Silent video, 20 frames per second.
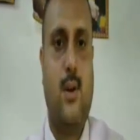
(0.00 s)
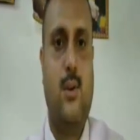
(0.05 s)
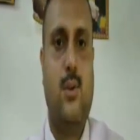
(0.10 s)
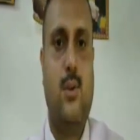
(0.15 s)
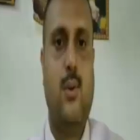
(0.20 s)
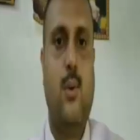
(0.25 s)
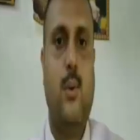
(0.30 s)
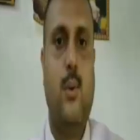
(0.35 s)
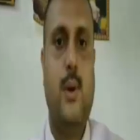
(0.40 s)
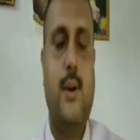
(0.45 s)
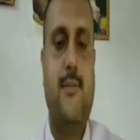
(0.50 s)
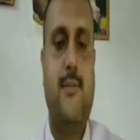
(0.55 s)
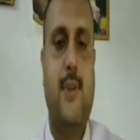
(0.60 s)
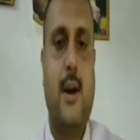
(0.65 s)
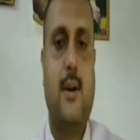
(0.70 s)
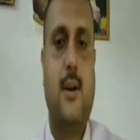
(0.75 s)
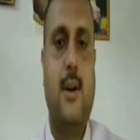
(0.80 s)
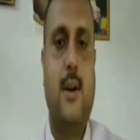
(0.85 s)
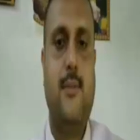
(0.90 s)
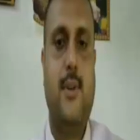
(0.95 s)
no
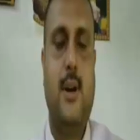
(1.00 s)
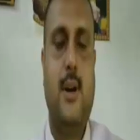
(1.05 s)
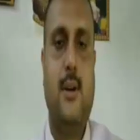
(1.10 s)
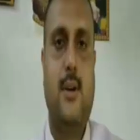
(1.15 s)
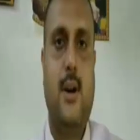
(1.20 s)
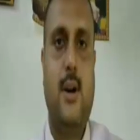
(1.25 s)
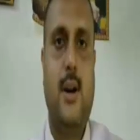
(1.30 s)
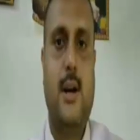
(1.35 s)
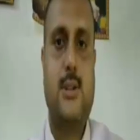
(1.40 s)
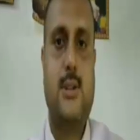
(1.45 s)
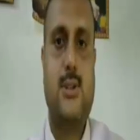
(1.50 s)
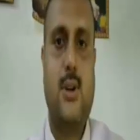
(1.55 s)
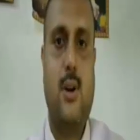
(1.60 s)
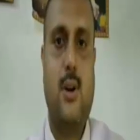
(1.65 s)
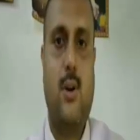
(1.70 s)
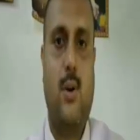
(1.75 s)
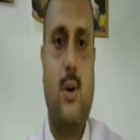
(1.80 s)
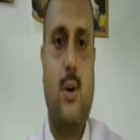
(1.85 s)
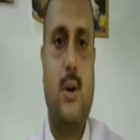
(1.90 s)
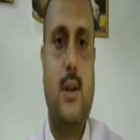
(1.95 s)
effective
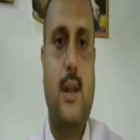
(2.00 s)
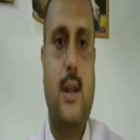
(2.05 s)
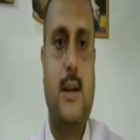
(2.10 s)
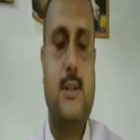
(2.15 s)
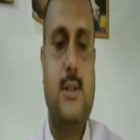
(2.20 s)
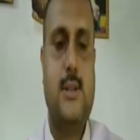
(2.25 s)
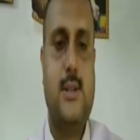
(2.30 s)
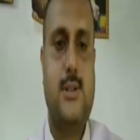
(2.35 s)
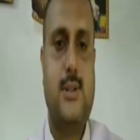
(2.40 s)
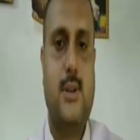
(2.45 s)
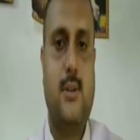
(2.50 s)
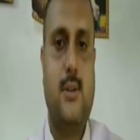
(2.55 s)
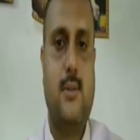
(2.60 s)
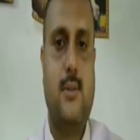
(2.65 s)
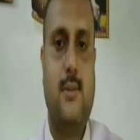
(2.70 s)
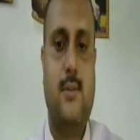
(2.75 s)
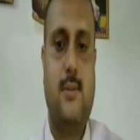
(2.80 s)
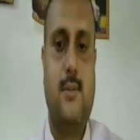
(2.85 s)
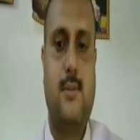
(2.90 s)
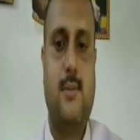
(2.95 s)
international
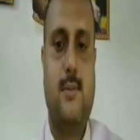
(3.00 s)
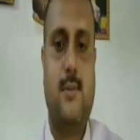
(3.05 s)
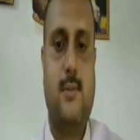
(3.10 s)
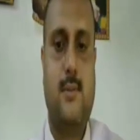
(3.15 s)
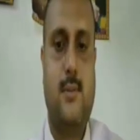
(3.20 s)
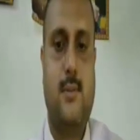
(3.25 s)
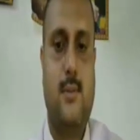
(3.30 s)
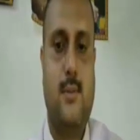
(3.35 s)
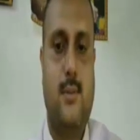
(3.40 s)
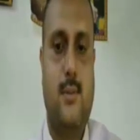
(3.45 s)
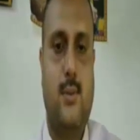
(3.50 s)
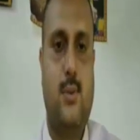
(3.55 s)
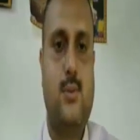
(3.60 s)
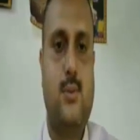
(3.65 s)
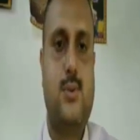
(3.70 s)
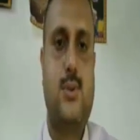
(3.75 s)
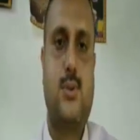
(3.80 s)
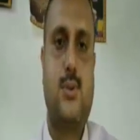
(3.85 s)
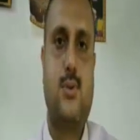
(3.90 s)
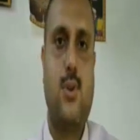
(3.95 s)
organization
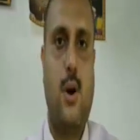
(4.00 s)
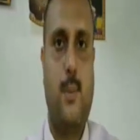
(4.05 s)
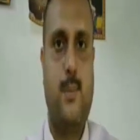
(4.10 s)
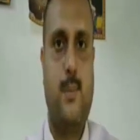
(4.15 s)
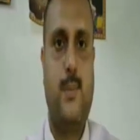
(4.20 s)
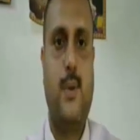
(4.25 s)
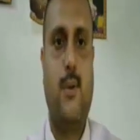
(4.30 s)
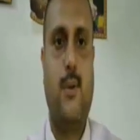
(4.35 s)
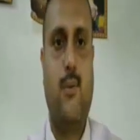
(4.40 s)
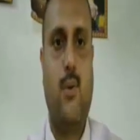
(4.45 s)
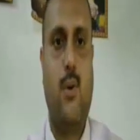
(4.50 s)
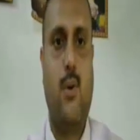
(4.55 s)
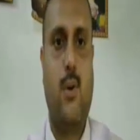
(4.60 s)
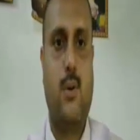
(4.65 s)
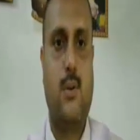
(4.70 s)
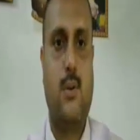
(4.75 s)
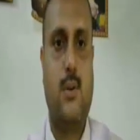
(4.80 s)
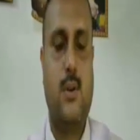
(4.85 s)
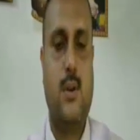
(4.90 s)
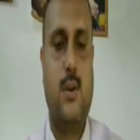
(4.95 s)
to stop the
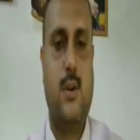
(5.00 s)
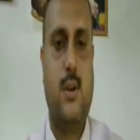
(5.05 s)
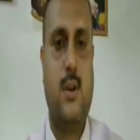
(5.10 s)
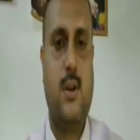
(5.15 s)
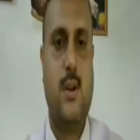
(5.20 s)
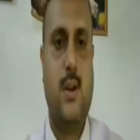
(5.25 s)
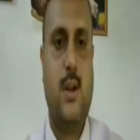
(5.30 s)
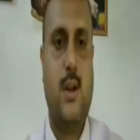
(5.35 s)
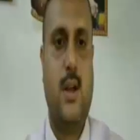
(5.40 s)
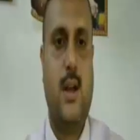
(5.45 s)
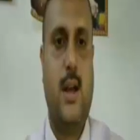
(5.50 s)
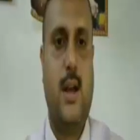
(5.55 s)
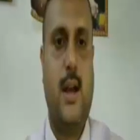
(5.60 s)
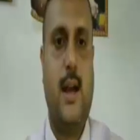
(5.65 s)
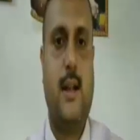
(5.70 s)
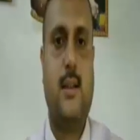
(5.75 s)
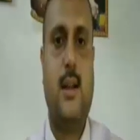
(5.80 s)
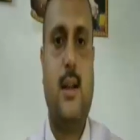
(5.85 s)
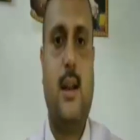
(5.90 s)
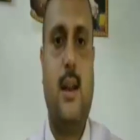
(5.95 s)
war,
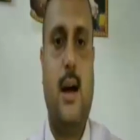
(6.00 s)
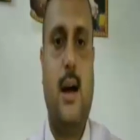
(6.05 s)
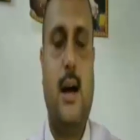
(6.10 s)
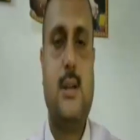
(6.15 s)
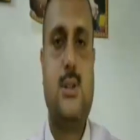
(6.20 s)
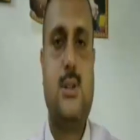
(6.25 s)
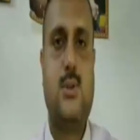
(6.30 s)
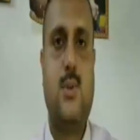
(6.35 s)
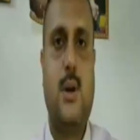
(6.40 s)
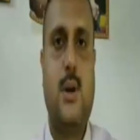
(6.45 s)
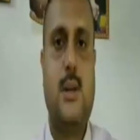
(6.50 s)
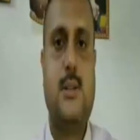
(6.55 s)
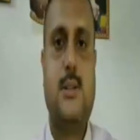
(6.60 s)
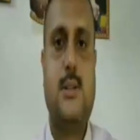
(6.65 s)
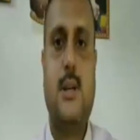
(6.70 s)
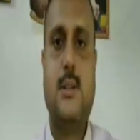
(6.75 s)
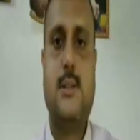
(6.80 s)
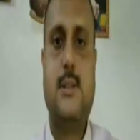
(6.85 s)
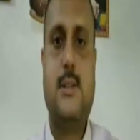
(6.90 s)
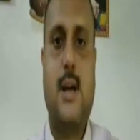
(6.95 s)
and the last one
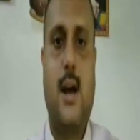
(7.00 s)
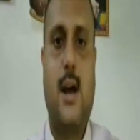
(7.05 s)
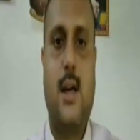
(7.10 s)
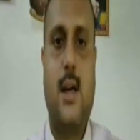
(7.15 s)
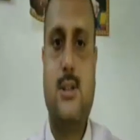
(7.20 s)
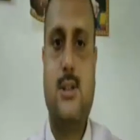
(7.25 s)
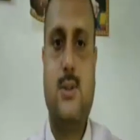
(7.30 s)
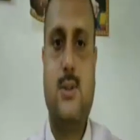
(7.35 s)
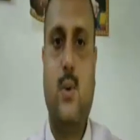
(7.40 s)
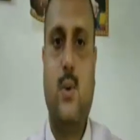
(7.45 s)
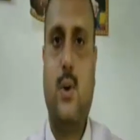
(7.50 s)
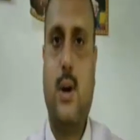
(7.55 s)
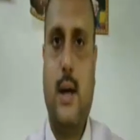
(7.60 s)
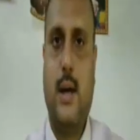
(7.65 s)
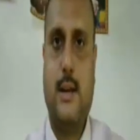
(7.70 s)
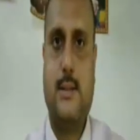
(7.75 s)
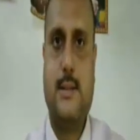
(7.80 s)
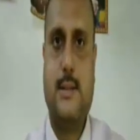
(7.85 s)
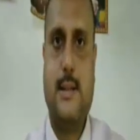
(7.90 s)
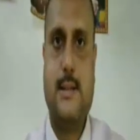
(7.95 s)
is the Sarajevo
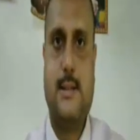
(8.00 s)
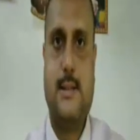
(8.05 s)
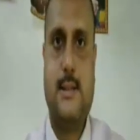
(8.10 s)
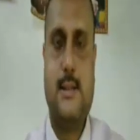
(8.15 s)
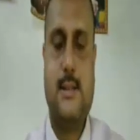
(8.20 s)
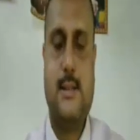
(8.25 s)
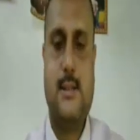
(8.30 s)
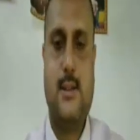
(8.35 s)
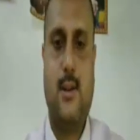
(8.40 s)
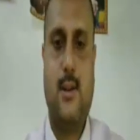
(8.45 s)
crisis.